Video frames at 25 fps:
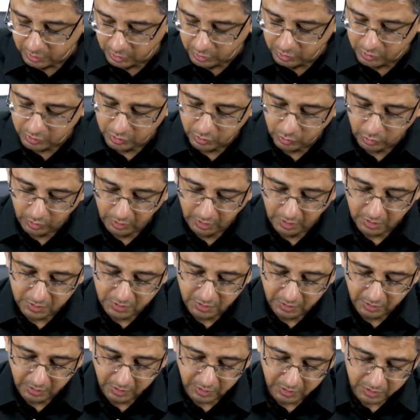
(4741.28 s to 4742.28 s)
these uric
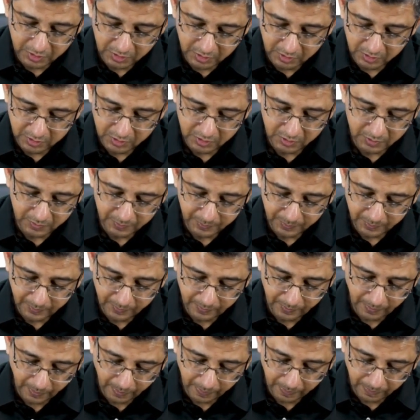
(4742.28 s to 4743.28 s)
acid crystals
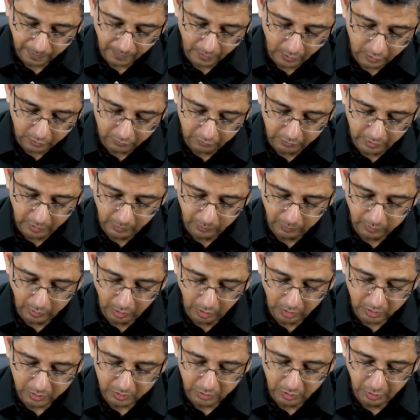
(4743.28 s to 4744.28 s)
will
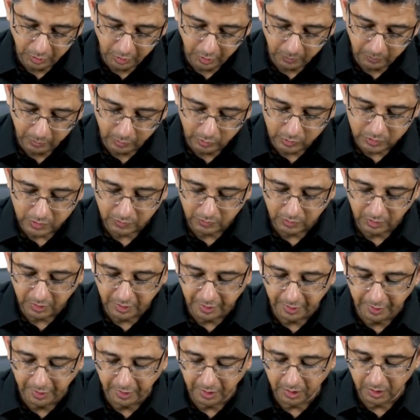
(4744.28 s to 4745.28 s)
block the tubules of the
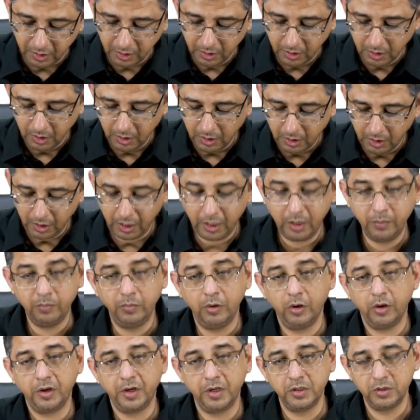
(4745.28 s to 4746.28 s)
kidney, and
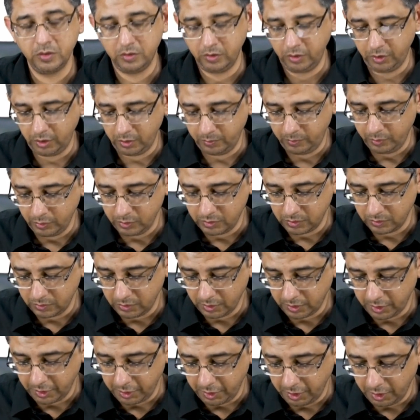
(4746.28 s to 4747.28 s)
blockage of the tubules of the
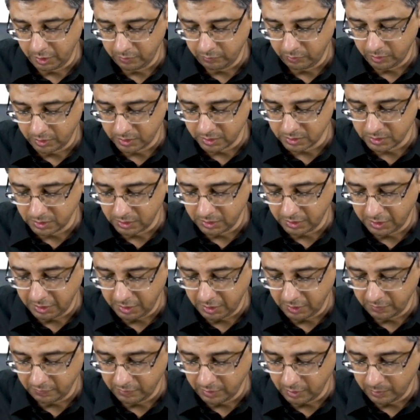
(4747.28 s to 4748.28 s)
kidney would result in
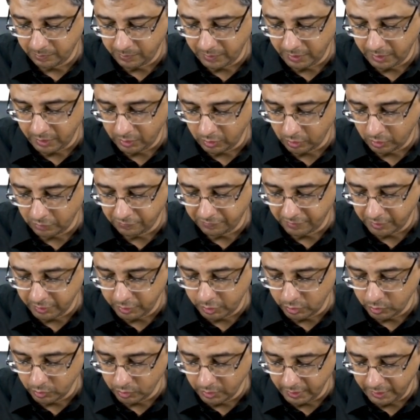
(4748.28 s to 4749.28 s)
development of a
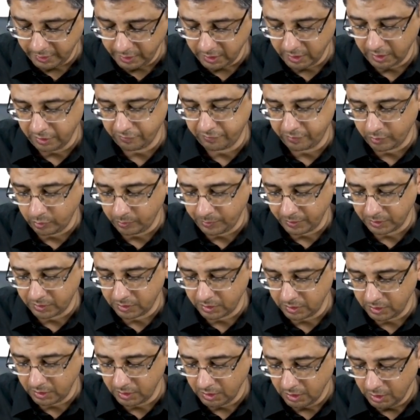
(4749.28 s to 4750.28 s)
urate
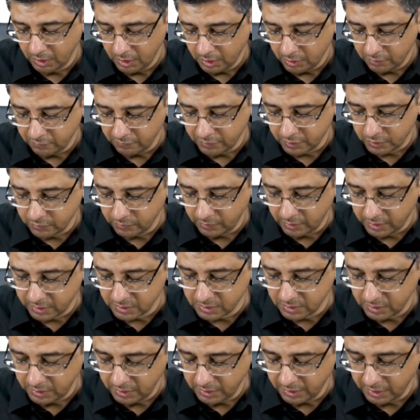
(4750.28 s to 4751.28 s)
nephropathy, which will
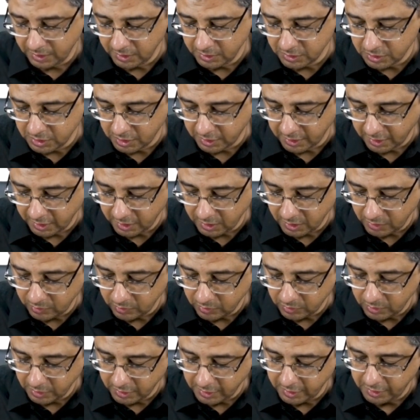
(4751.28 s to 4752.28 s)
result in shutting down
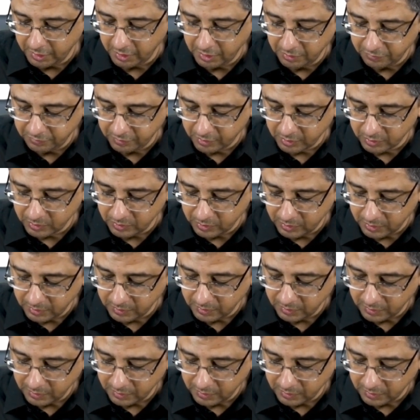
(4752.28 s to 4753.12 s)
of the kidney for good.